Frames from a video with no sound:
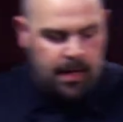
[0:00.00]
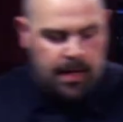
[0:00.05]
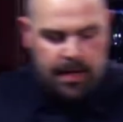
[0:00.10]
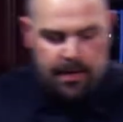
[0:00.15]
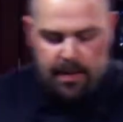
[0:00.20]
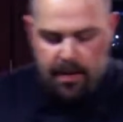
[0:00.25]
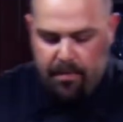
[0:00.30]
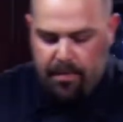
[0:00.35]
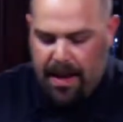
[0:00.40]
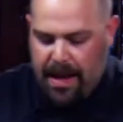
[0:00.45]
And
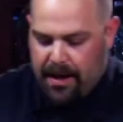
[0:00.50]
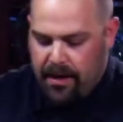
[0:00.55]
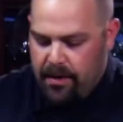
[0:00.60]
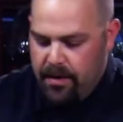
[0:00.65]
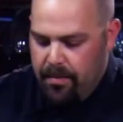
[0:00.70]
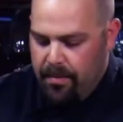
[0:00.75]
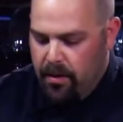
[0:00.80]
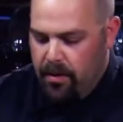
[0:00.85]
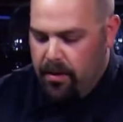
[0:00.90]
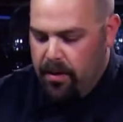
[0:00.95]
then back on
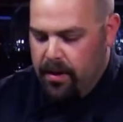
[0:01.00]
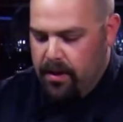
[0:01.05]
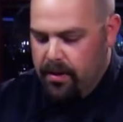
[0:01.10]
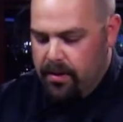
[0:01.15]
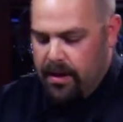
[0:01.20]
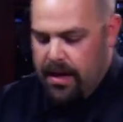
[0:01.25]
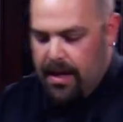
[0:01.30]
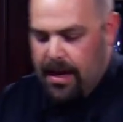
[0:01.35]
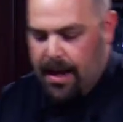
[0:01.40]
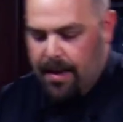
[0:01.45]
the board,
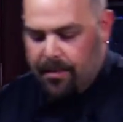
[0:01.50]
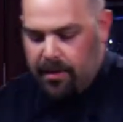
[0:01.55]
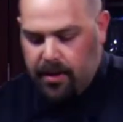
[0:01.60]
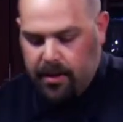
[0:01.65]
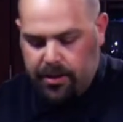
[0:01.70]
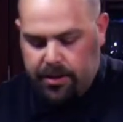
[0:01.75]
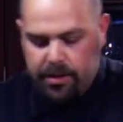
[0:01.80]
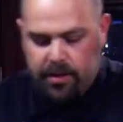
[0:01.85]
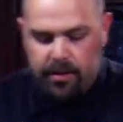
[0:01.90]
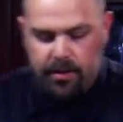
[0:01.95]
and I'm going to
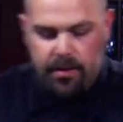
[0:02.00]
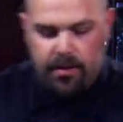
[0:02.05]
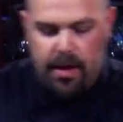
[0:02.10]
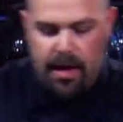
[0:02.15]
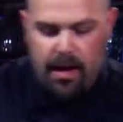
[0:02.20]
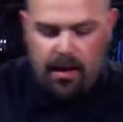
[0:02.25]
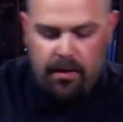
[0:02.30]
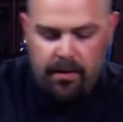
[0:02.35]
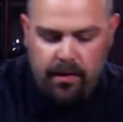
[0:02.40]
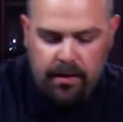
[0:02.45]
show you
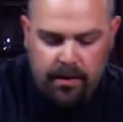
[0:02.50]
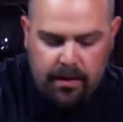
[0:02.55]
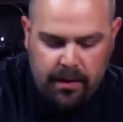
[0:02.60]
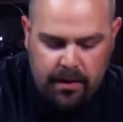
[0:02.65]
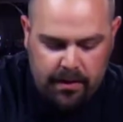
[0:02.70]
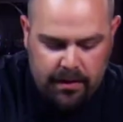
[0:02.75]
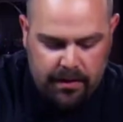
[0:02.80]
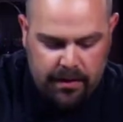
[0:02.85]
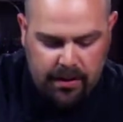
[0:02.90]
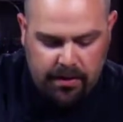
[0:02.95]
how
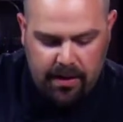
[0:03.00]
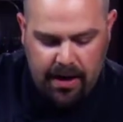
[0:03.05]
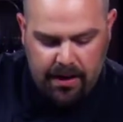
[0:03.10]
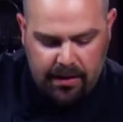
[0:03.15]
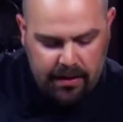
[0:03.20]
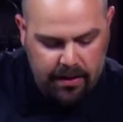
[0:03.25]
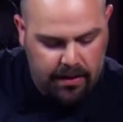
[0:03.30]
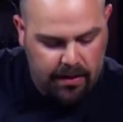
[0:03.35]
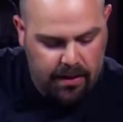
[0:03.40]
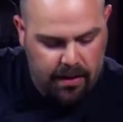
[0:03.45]
to crack
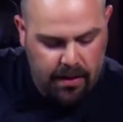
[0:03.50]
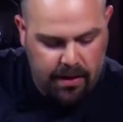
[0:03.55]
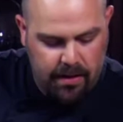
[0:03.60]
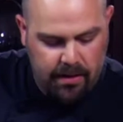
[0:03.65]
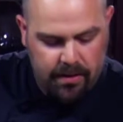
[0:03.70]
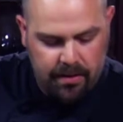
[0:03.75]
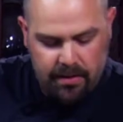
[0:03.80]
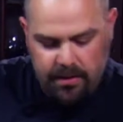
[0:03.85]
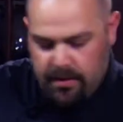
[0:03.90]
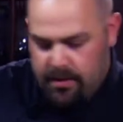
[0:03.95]
the claw
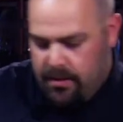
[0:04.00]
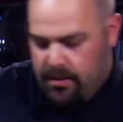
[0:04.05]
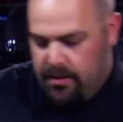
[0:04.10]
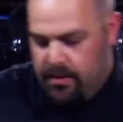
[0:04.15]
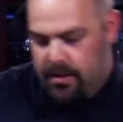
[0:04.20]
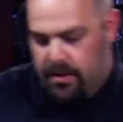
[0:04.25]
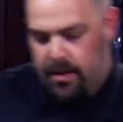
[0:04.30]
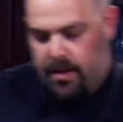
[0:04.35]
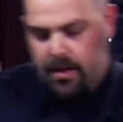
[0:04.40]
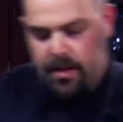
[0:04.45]

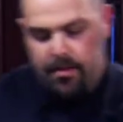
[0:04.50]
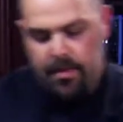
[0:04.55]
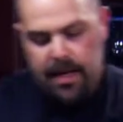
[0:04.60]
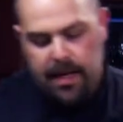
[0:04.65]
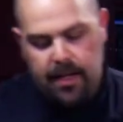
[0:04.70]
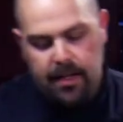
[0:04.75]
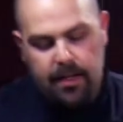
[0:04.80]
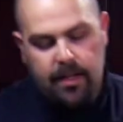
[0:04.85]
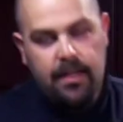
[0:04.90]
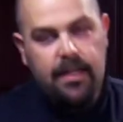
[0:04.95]
and make
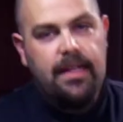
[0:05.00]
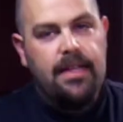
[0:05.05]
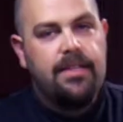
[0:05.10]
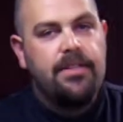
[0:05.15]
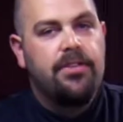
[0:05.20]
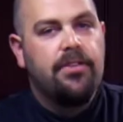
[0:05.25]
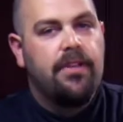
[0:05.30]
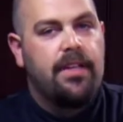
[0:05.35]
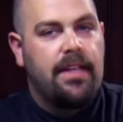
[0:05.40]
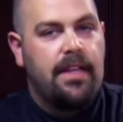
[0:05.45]
it a little
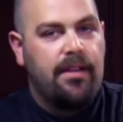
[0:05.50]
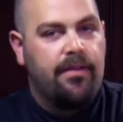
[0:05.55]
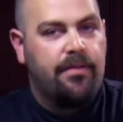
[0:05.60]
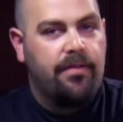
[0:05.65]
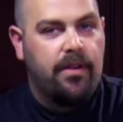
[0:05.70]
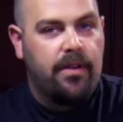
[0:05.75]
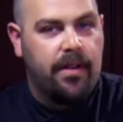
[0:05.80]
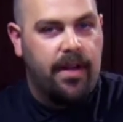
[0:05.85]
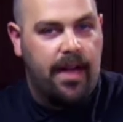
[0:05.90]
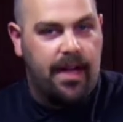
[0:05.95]
easier to eat for
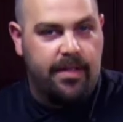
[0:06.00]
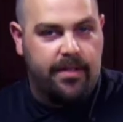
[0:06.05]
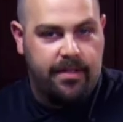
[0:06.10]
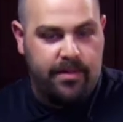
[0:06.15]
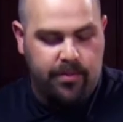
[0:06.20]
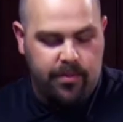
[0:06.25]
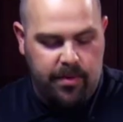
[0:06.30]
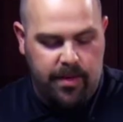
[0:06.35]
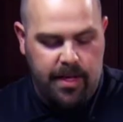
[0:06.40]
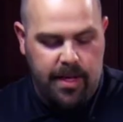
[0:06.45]
your
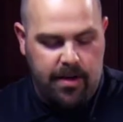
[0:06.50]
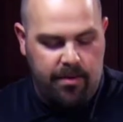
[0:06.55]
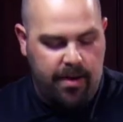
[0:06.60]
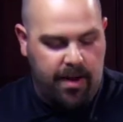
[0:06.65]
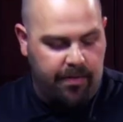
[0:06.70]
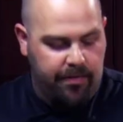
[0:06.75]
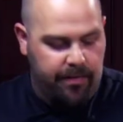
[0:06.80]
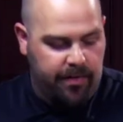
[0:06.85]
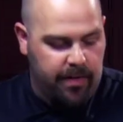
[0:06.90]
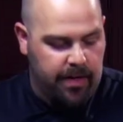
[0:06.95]
guests when they
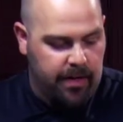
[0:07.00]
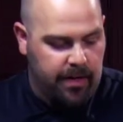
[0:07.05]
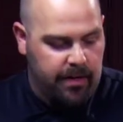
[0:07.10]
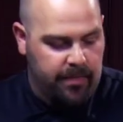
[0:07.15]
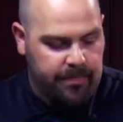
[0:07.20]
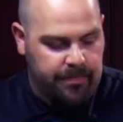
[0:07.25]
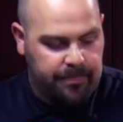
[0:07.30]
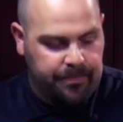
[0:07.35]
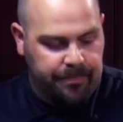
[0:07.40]
arrive for dinner.